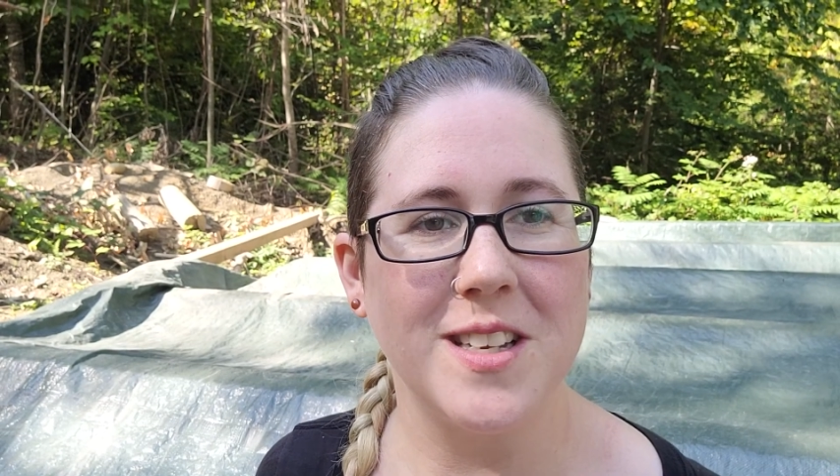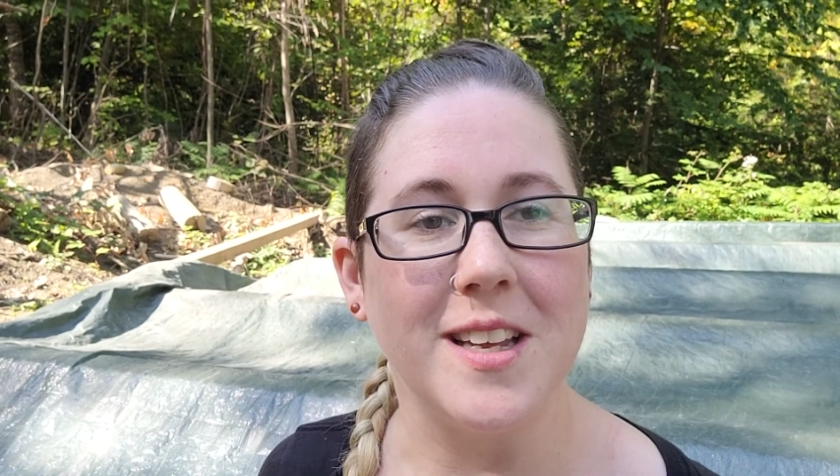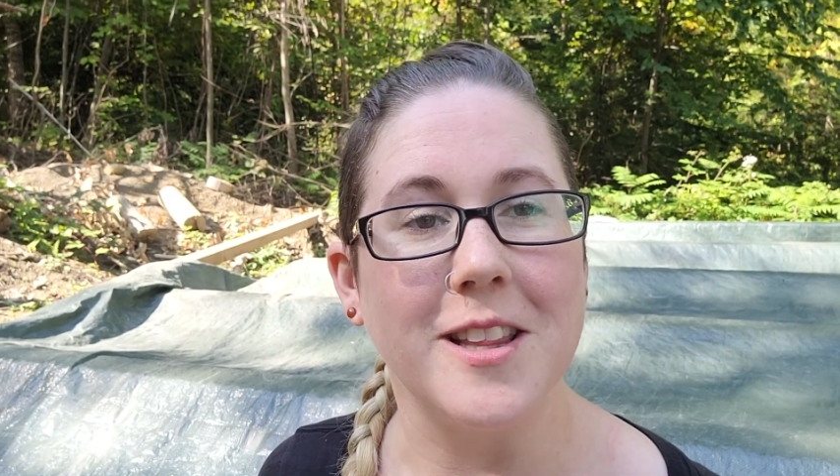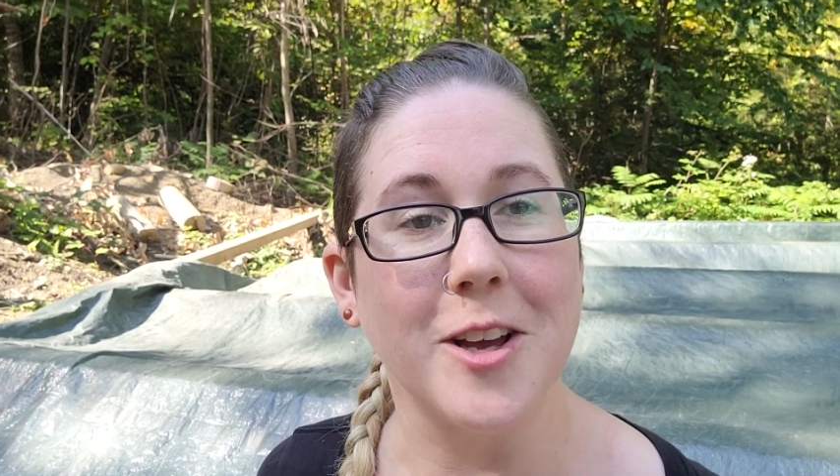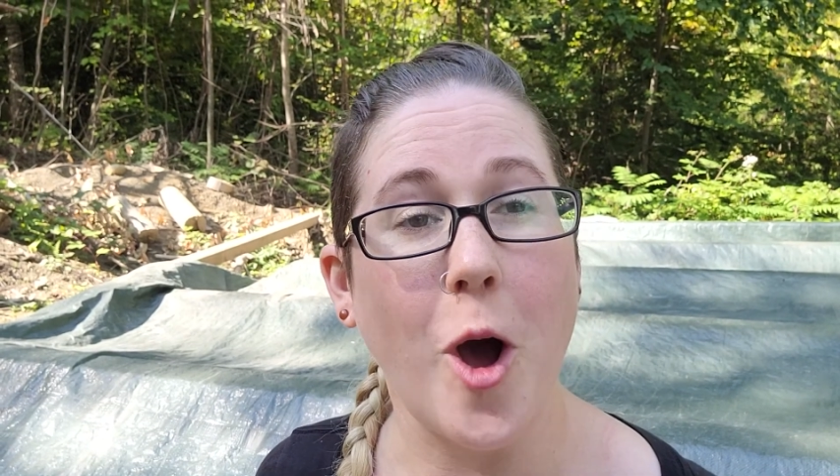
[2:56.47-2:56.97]

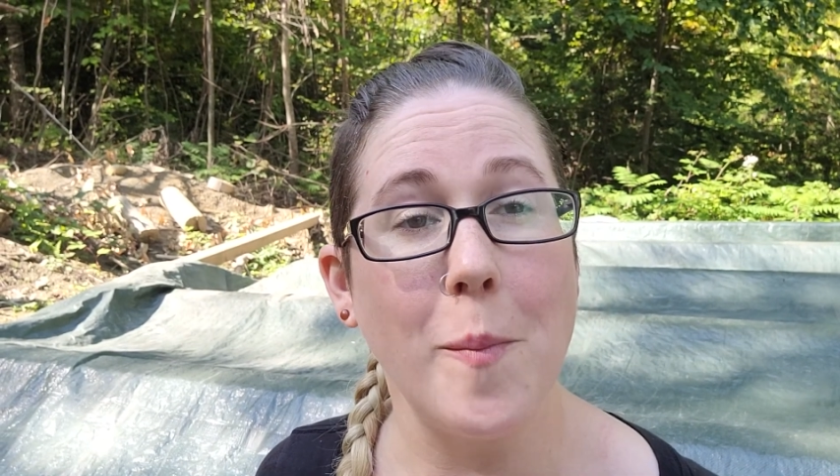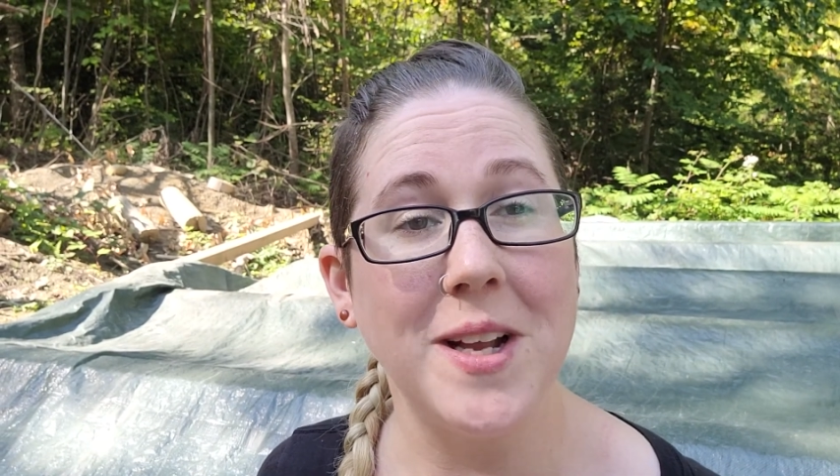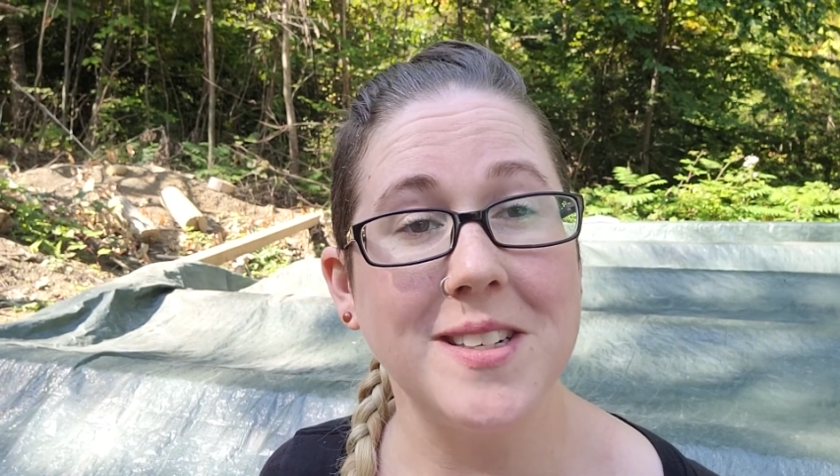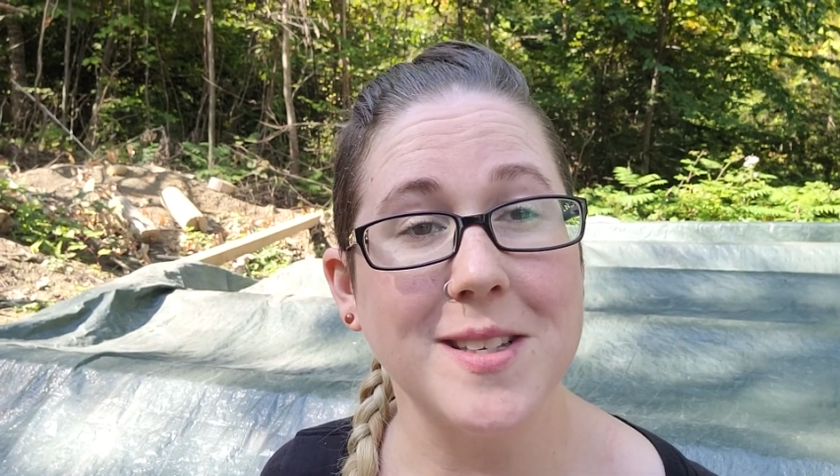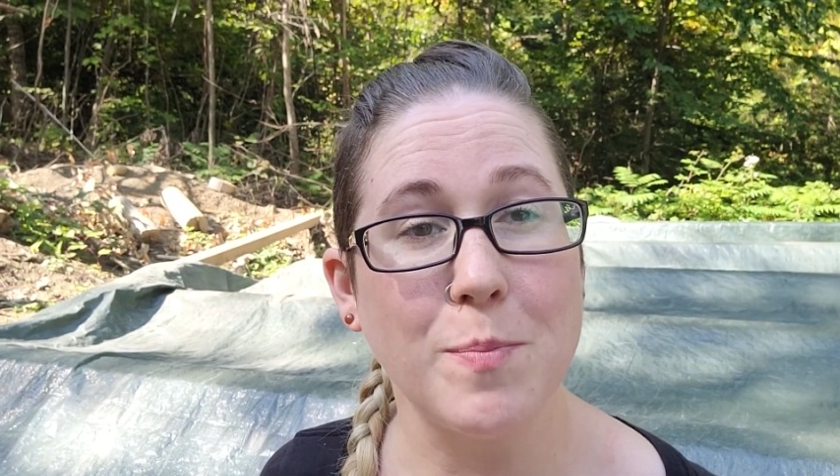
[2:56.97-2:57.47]
in the
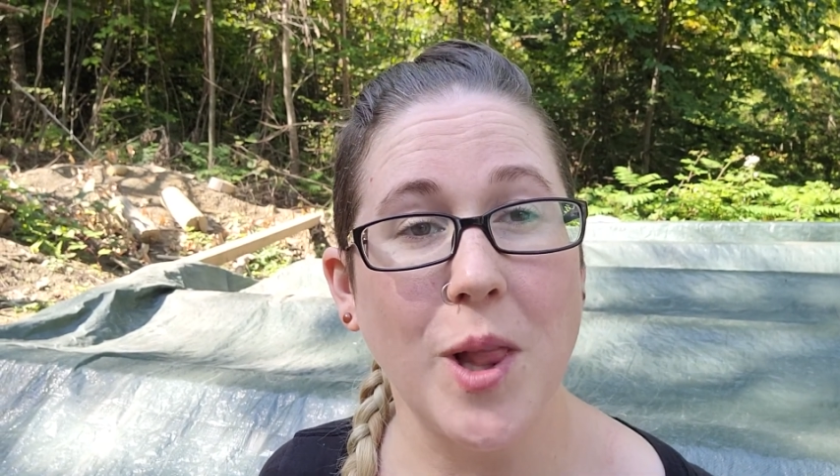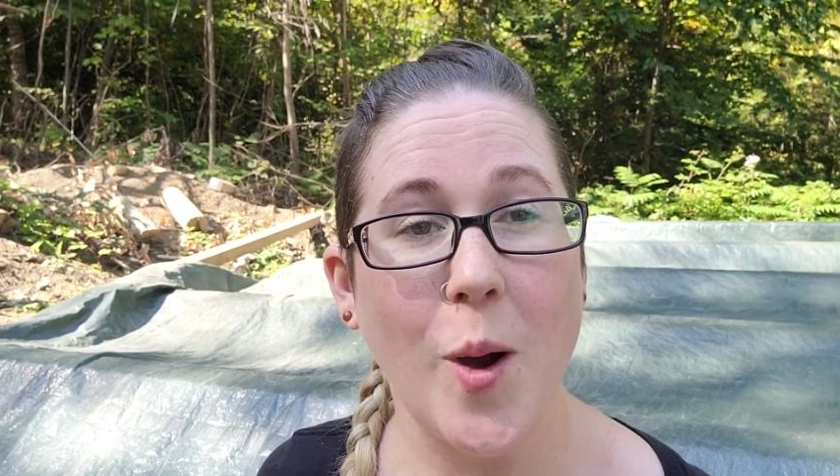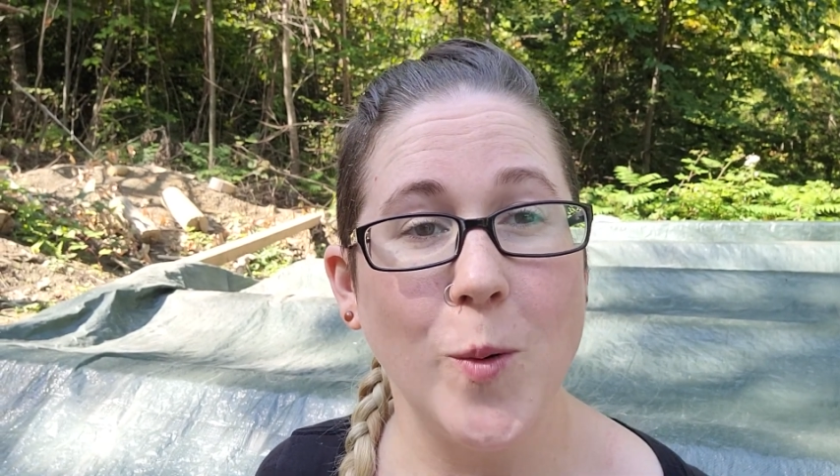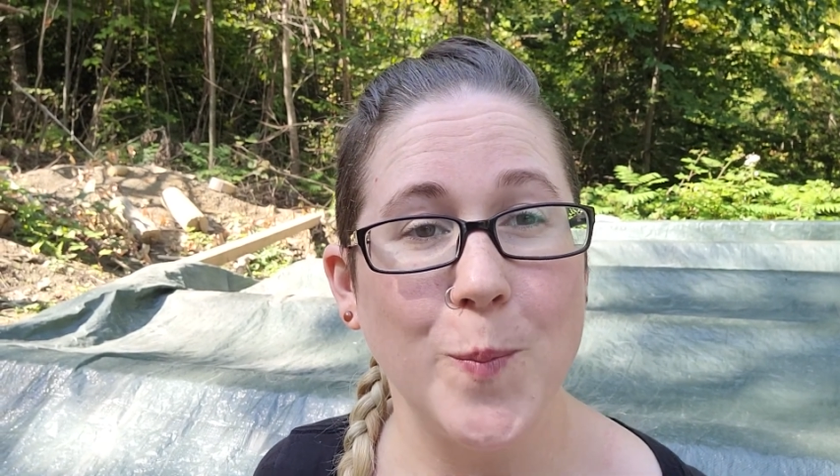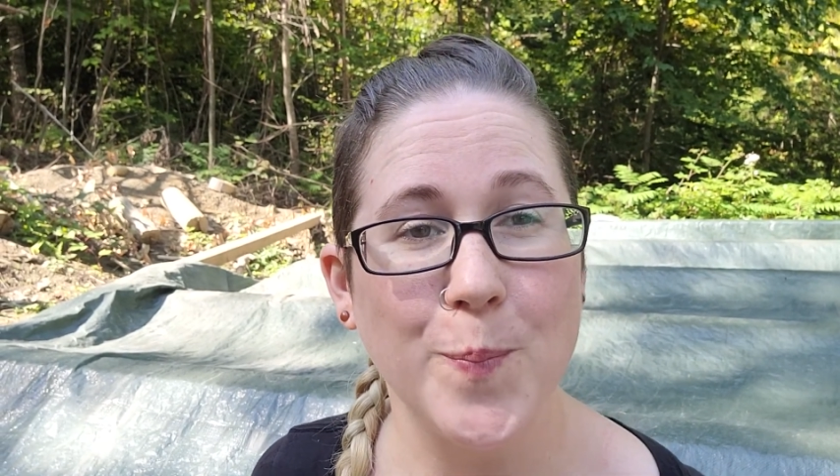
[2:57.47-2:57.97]
comments below.